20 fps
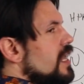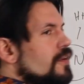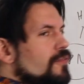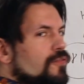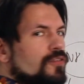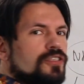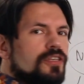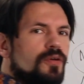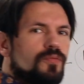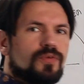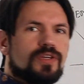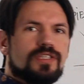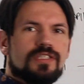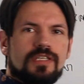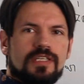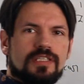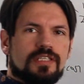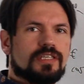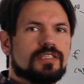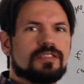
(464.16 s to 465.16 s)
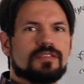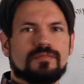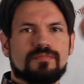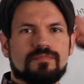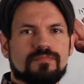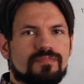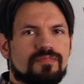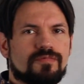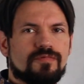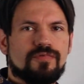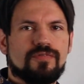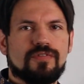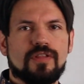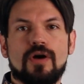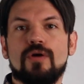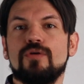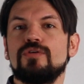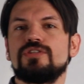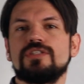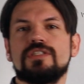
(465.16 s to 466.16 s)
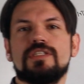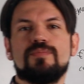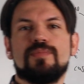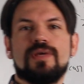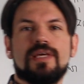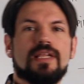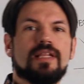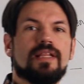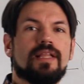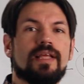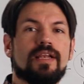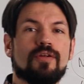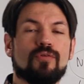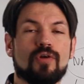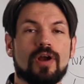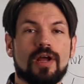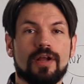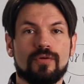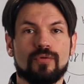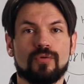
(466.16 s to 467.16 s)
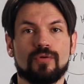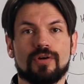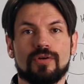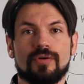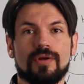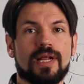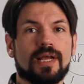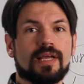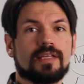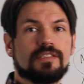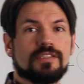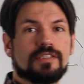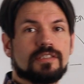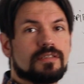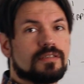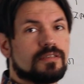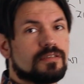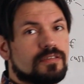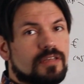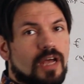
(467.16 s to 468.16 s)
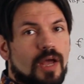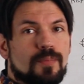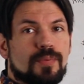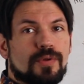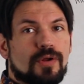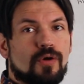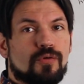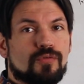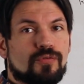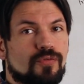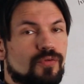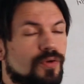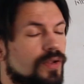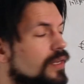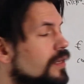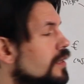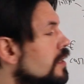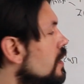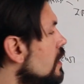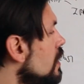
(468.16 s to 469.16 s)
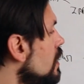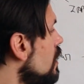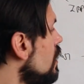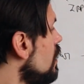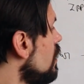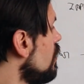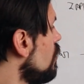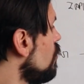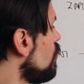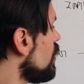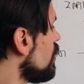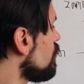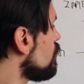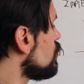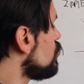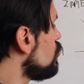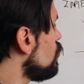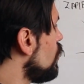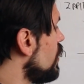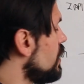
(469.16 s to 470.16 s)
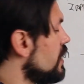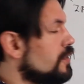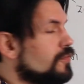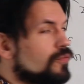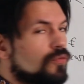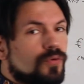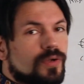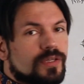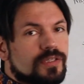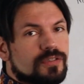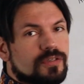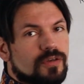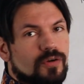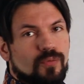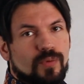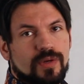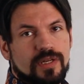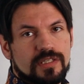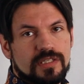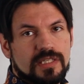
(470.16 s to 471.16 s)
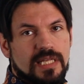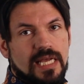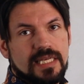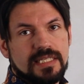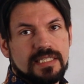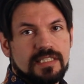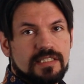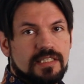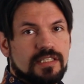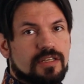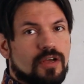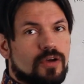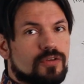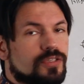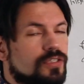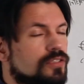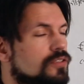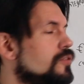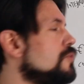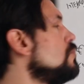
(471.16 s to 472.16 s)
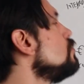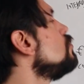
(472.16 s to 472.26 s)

here, for some reason it just flows in immediately the right order and I can just type it over in whatever tool I need for it. So when it's Tatus, it goes into